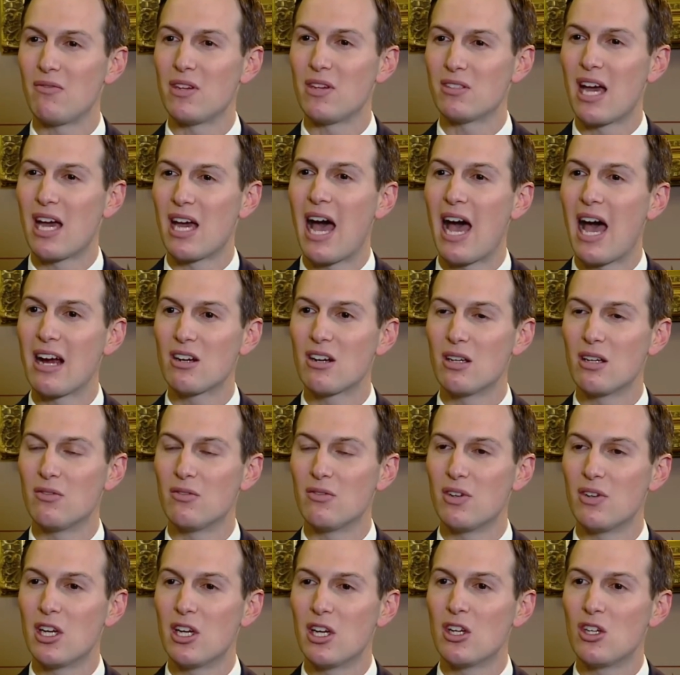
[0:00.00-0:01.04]
They're tired
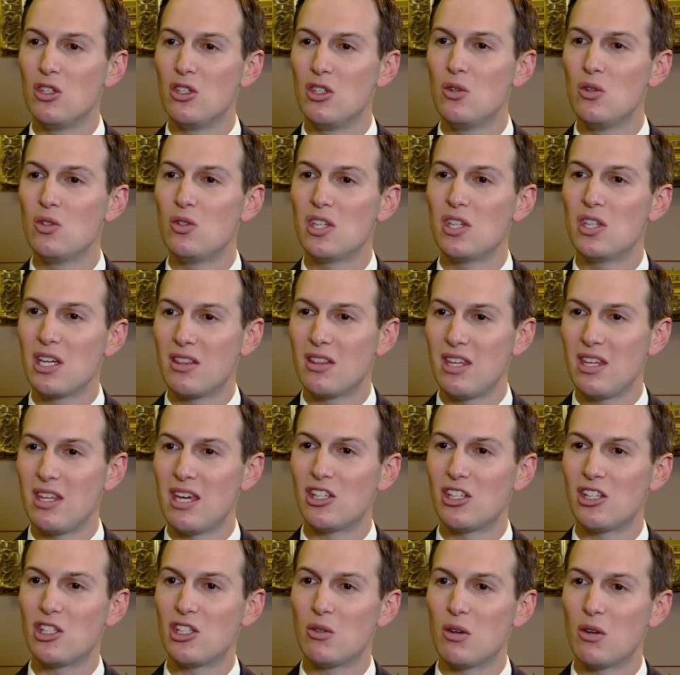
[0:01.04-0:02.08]
of using the
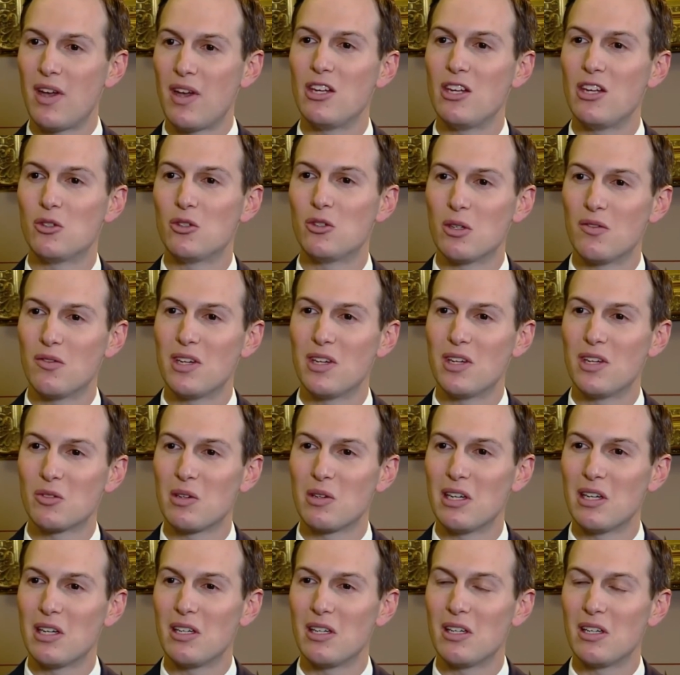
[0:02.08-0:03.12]
issue of hatred of
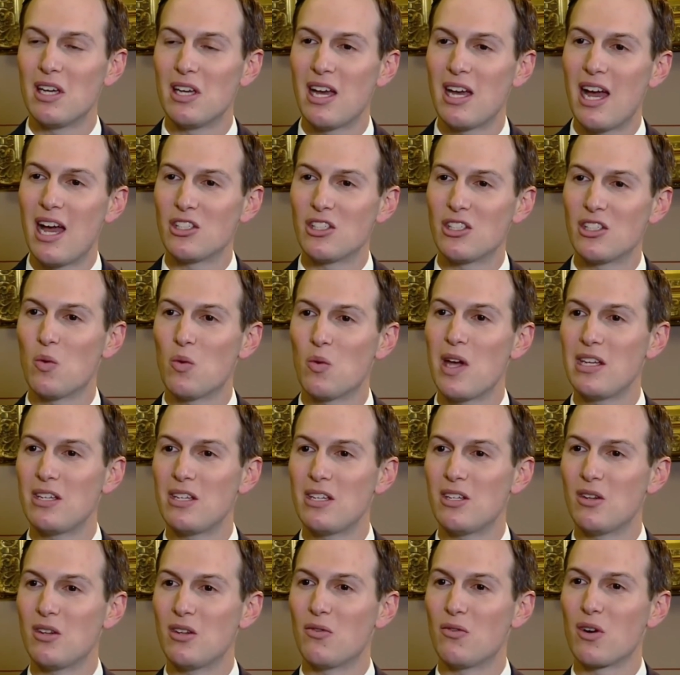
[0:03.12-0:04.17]
Israel as a way
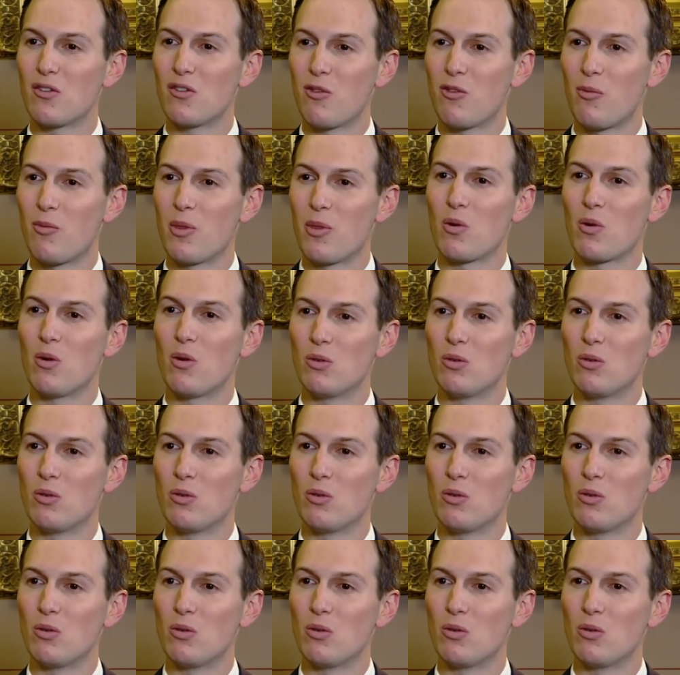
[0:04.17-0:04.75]
to divert from their